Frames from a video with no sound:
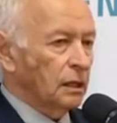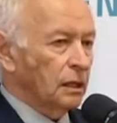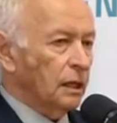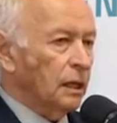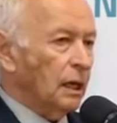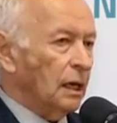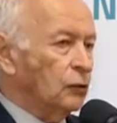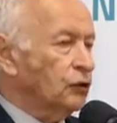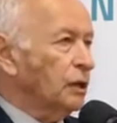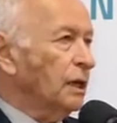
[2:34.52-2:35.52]
The
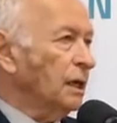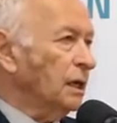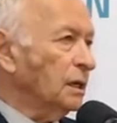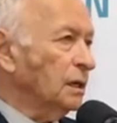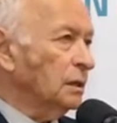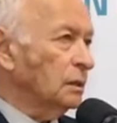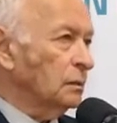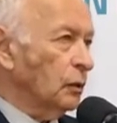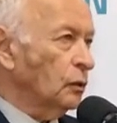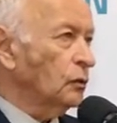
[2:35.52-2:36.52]
allogenic
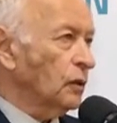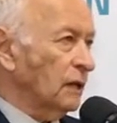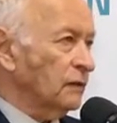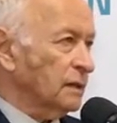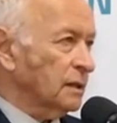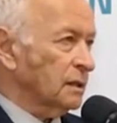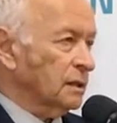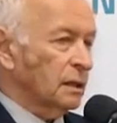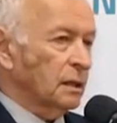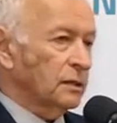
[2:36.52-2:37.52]
bone grafts,
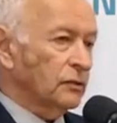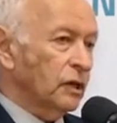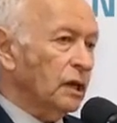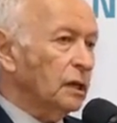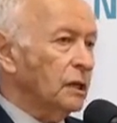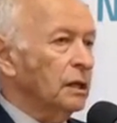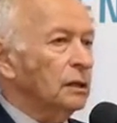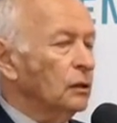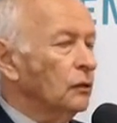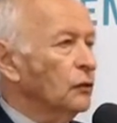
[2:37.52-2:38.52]
they
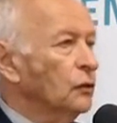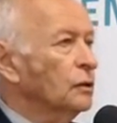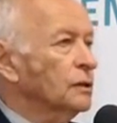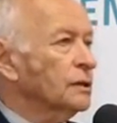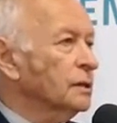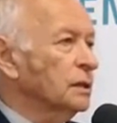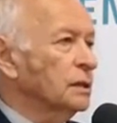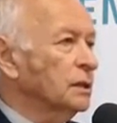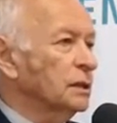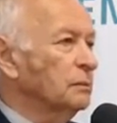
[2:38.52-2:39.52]
can, of course,
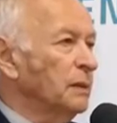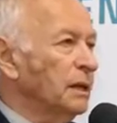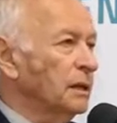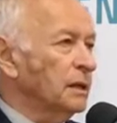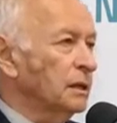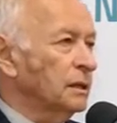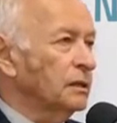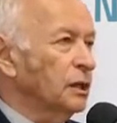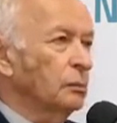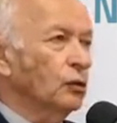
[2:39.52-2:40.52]
make
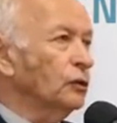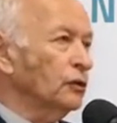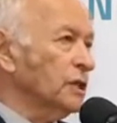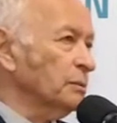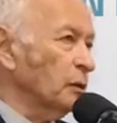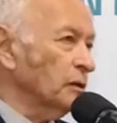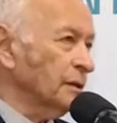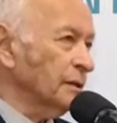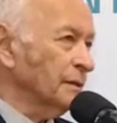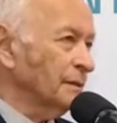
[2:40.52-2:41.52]
an immune
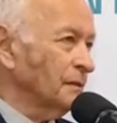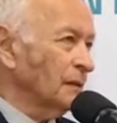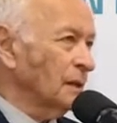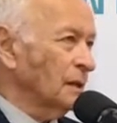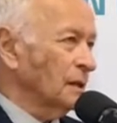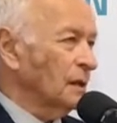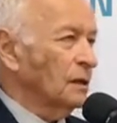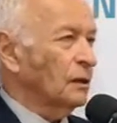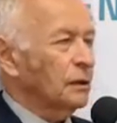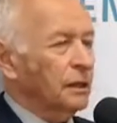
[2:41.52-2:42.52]
response,
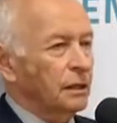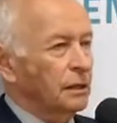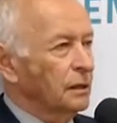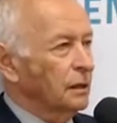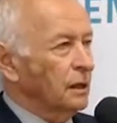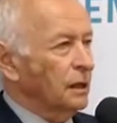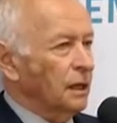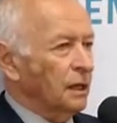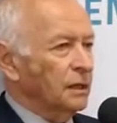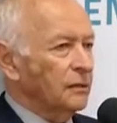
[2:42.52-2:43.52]
okay?
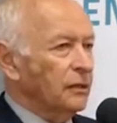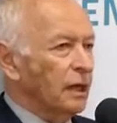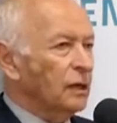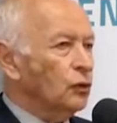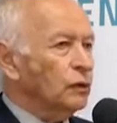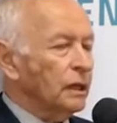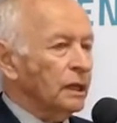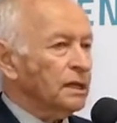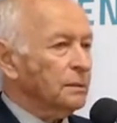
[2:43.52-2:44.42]
And they are not well